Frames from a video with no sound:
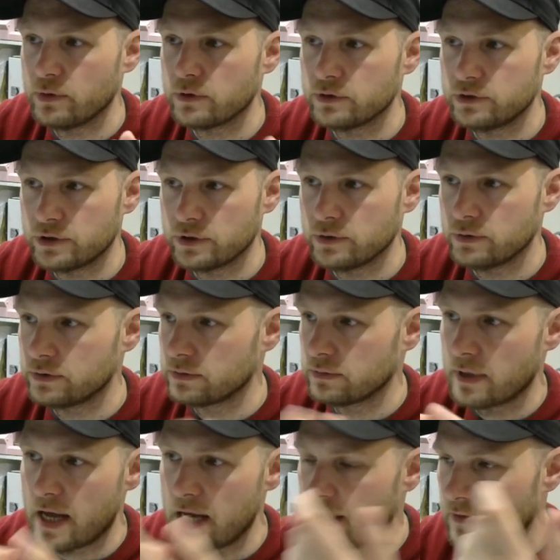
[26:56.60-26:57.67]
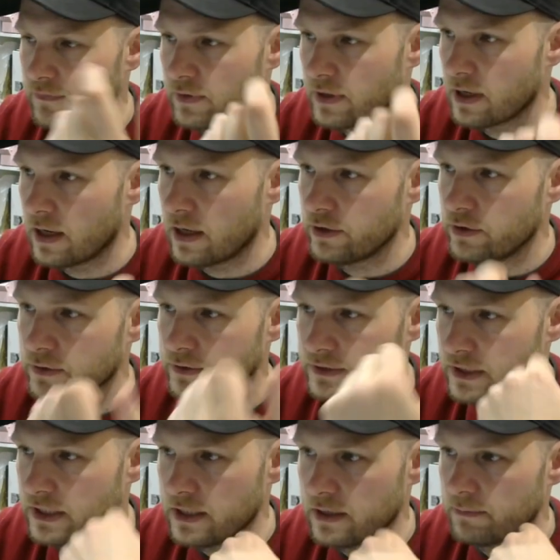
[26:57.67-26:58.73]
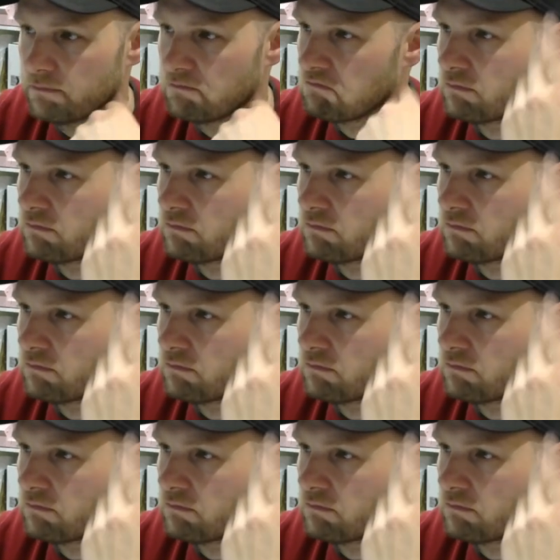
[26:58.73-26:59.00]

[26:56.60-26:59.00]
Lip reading: could choose any different color. You can see